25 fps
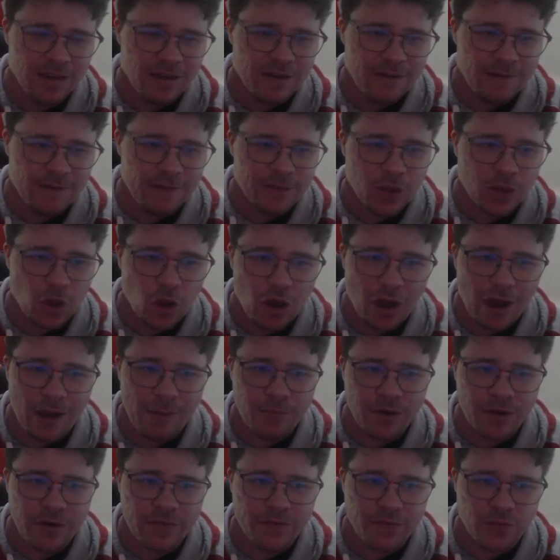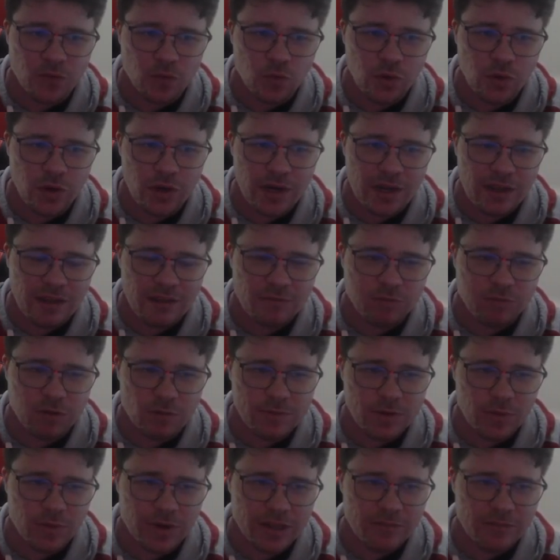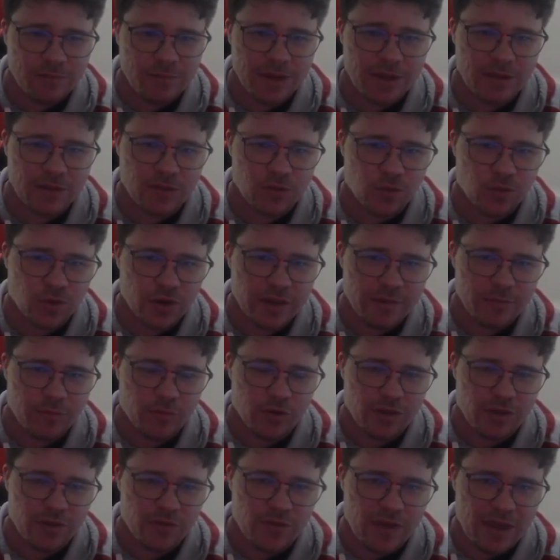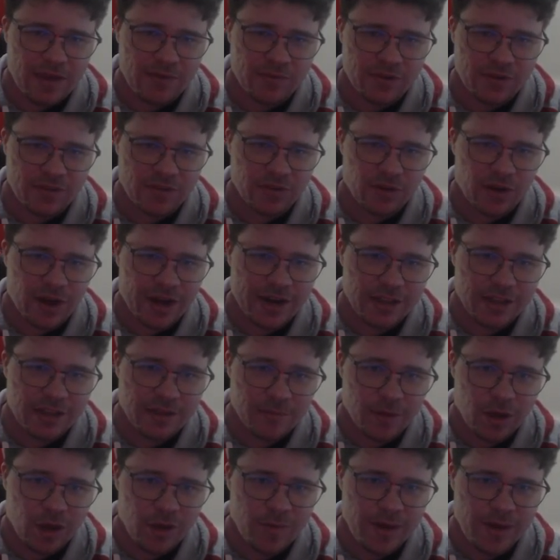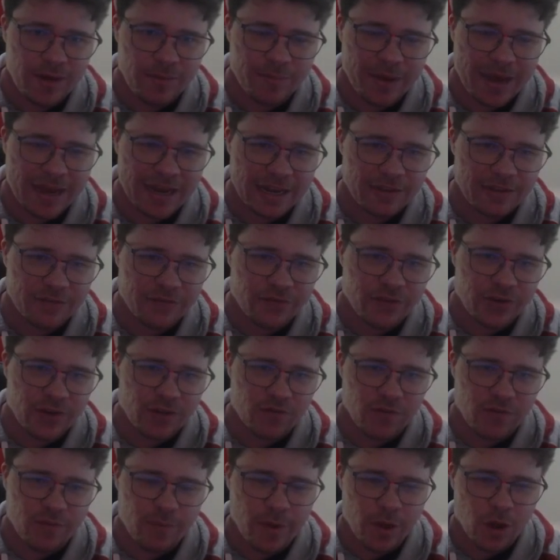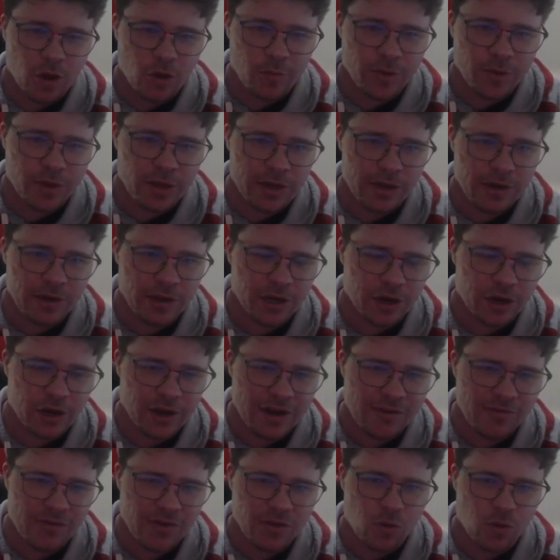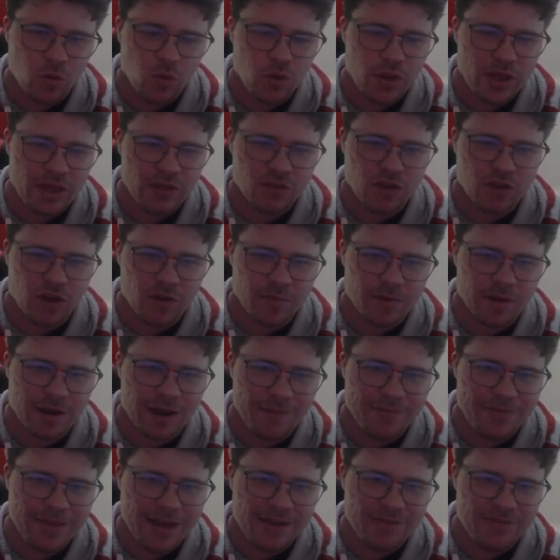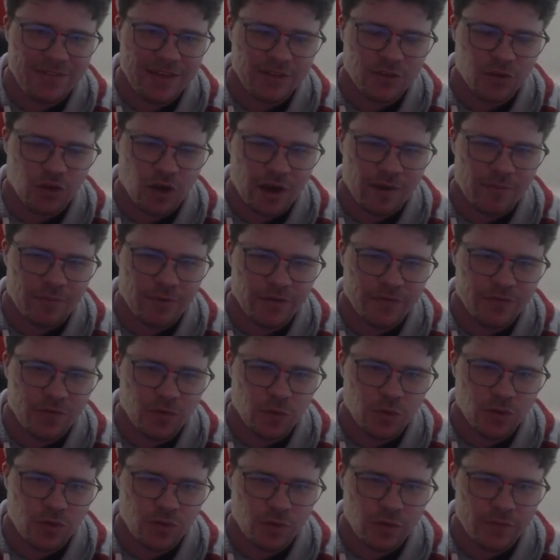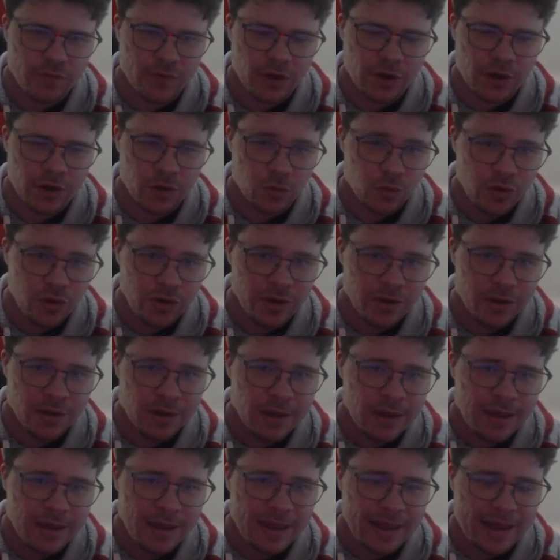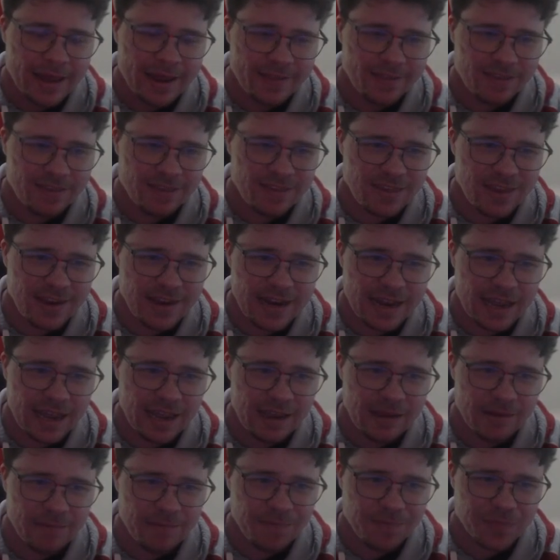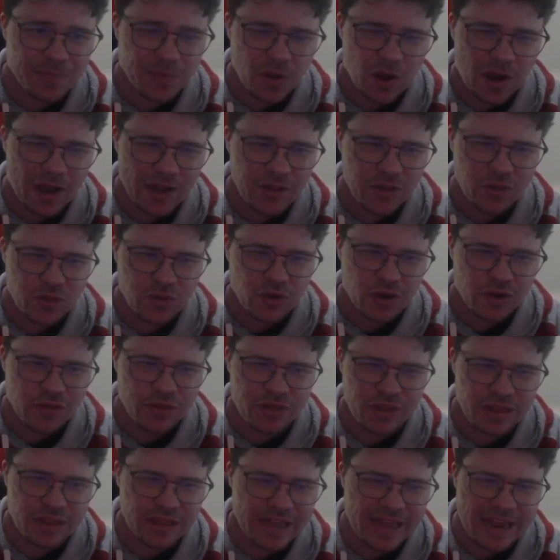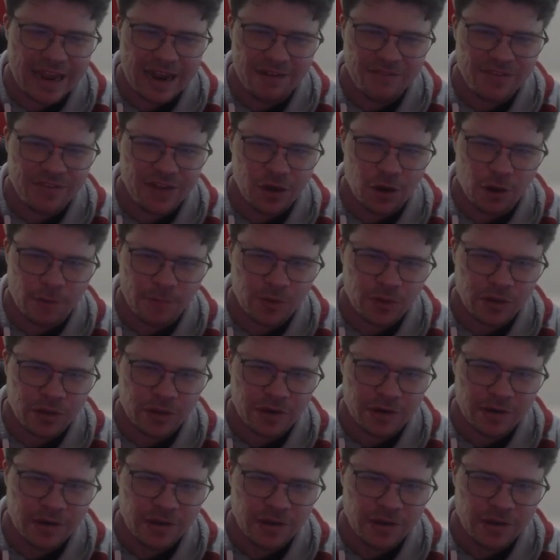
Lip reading: the hybrid forward is probably one of the biggest talking points for every side at the moment. Bailey Fritsch for Melbourne, all these top clubs have these hybrid forwards who are very good, and Sydney, I just don't think they have that option.